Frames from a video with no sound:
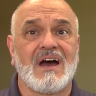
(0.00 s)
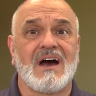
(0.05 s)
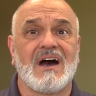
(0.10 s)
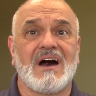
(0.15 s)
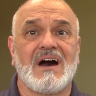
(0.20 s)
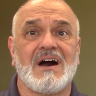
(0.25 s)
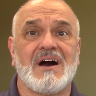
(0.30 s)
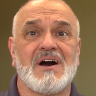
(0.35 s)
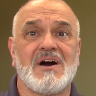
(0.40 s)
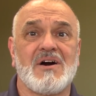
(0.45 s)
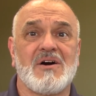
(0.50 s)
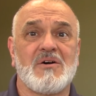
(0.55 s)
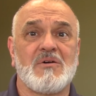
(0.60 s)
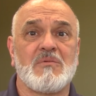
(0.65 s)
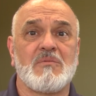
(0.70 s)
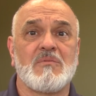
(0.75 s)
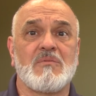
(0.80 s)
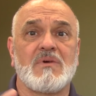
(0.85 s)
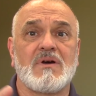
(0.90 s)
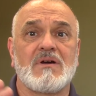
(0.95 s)

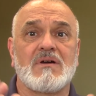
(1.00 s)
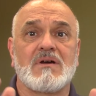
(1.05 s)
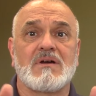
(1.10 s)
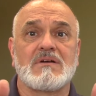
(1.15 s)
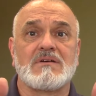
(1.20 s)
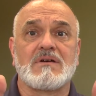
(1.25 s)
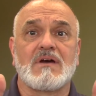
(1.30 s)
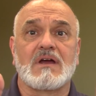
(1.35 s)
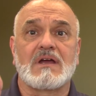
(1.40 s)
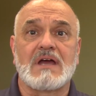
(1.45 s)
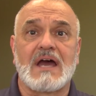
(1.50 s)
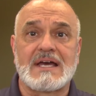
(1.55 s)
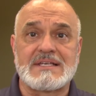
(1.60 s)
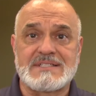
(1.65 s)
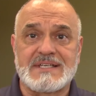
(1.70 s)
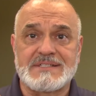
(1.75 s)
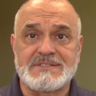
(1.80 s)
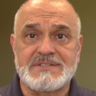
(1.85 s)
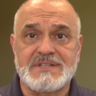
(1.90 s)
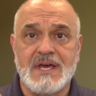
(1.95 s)
Um,
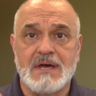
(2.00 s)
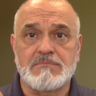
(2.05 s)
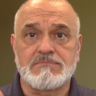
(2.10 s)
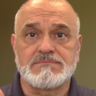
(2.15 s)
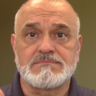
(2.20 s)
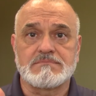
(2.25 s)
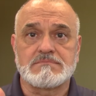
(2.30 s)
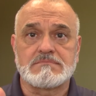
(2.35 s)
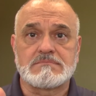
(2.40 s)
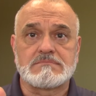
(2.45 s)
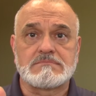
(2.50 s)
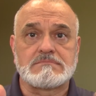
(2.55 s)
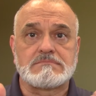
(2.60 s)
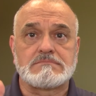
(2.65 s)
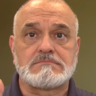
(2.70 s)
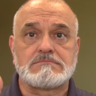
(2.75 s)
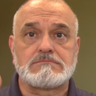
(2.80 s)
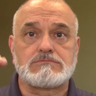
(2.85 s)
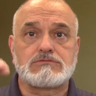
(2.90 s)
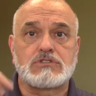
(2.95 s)
Kaizen step,
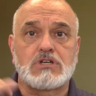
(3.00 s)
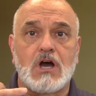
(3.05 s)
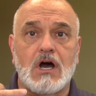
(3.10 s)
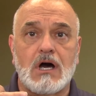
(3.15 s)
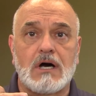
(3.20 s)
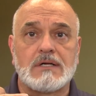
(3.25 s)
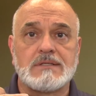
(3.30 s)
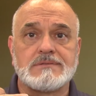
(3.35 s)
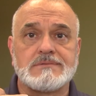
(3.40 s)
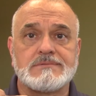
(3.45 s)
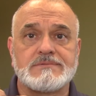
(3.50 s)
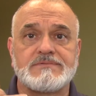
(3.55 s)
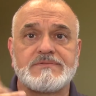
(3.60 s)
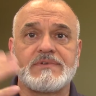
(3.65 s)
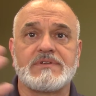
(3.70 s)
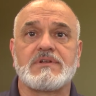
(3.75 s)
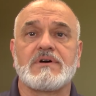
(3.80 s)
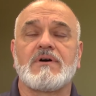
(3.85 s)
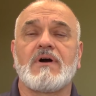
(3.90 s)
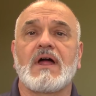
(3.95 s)
call. If
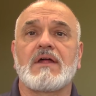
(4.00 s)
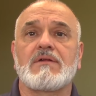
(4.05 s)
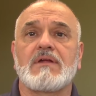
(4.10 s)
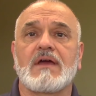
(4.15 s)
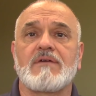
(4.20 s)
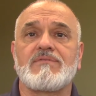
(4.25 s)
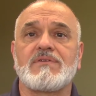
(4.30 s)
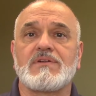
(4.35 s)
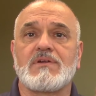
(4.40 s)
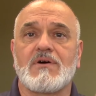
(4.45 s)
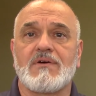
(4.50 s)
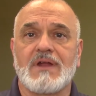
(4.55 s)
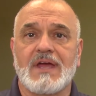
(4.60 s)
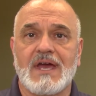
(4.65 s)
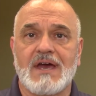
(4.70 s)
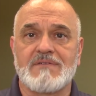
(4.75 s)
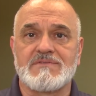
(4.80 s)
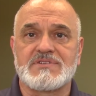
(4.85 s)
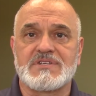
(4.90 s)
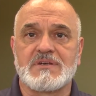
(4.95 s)
you don't, if you don't
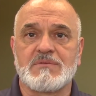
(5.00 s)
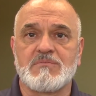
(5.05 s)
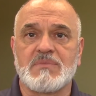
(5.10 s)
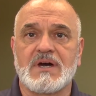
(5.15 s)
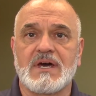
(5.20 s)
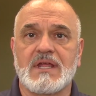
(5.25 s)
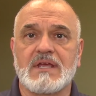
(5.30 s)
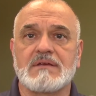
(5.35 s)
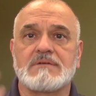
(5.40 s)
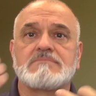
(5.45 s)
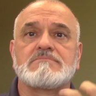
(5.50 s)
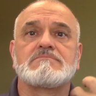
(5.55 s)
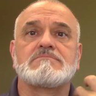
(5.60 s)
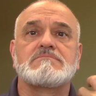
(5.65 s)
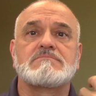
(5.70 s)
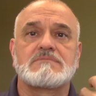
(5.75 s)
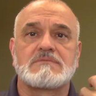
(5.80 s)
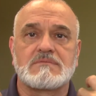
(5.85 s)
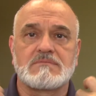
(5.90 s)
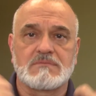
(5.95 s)
have somebody,
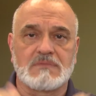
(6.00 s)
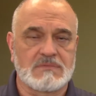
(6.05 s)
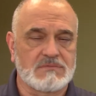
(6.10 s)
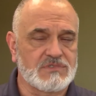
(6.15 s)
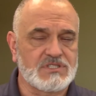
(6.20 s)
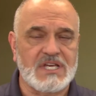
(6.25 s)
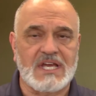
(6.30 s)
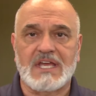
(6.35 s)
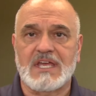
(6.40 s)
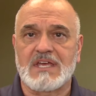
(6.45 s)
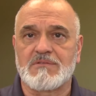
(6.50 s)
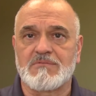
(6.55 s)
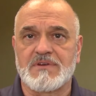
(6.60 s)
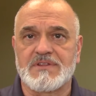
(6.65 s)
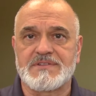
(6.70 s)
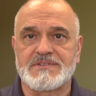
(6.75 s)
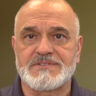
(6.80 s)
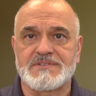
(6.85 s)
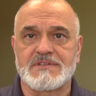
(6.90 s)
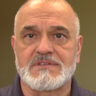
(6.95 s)
check in
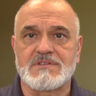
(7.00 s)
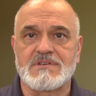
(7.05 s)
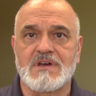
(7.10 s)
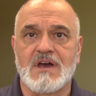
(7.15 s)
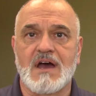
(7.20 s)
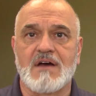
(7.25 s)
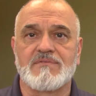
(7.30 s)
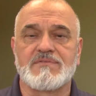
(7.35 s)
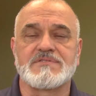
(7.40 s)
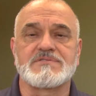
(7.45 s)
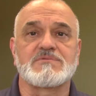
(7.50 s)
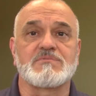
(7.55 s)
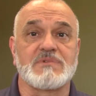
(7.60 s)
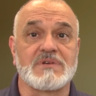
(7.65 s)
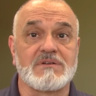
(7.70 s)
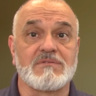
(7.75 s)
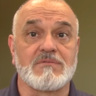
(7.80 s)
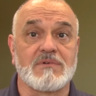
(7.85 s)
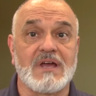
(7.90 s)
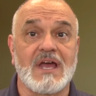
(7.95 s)
with us at the office.
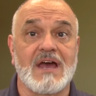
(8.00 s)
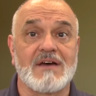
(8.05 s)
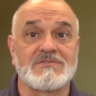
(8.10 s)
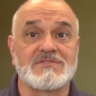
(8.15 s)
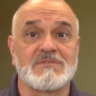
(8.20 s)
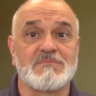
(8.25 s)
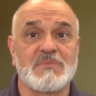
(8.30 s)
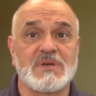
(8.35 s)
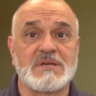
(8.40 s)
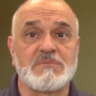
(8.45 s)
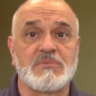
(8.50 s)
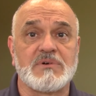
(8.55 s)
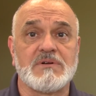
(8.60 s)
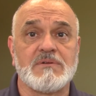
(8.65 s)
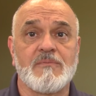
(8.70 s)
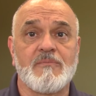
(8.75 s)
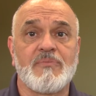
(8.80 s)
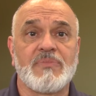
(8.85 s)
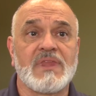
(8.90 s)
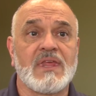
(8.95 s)
We, we have some
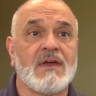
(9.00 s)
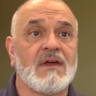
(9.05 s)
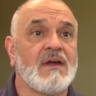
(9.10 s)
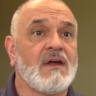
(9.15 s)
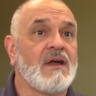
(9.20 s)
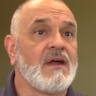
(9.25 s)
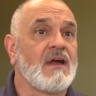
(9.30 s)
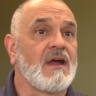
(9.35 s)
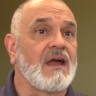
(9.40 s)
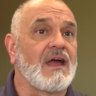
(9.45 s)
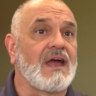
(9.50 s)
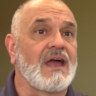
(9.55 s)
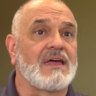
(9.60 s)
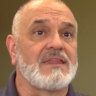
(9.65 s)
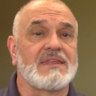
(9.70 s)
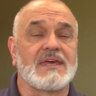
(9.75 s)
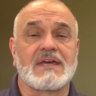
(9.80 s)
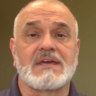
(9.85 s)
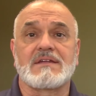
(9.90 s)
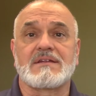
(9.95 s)
people
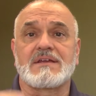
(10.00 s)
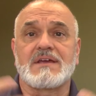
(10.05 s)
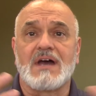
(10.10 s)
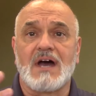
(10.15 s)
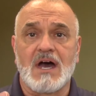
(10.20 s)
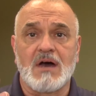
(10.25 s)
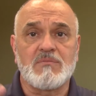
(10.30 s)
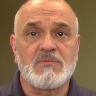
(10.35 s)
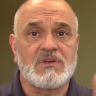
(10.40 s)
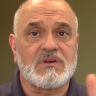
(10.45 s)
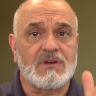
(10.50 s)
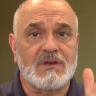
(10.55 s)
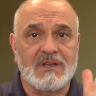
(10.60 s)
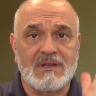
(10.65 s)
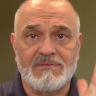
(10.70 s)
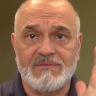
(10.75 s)
and they can come. You can